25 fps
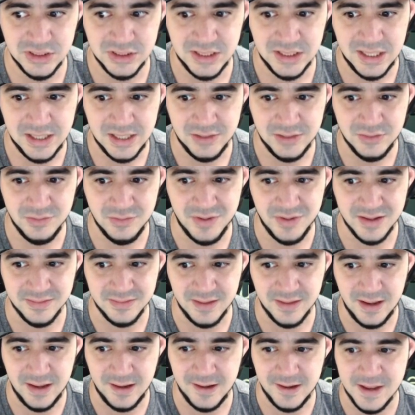I don't know about
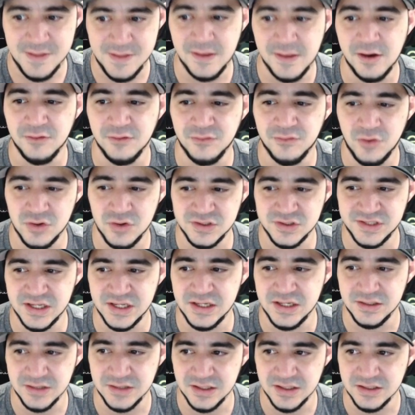that. And then, of course,
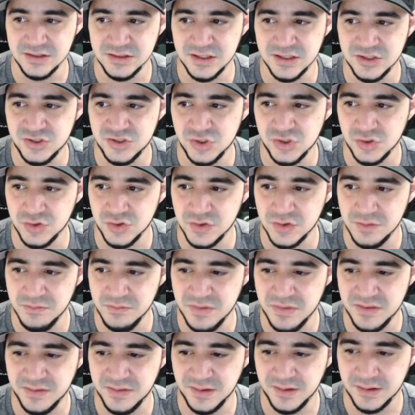they show you the
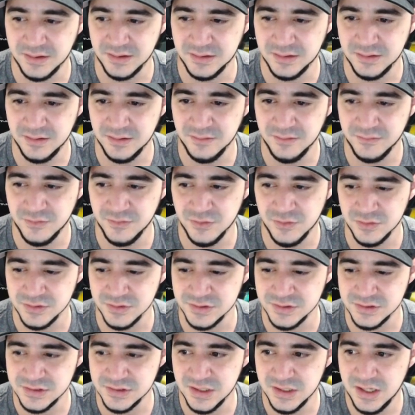mythic, of
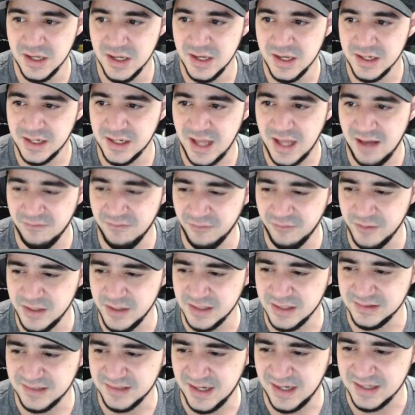course. Cavalry
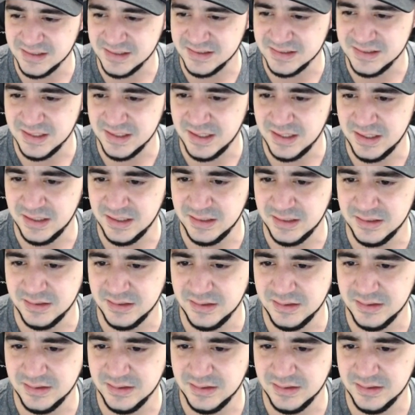attack set.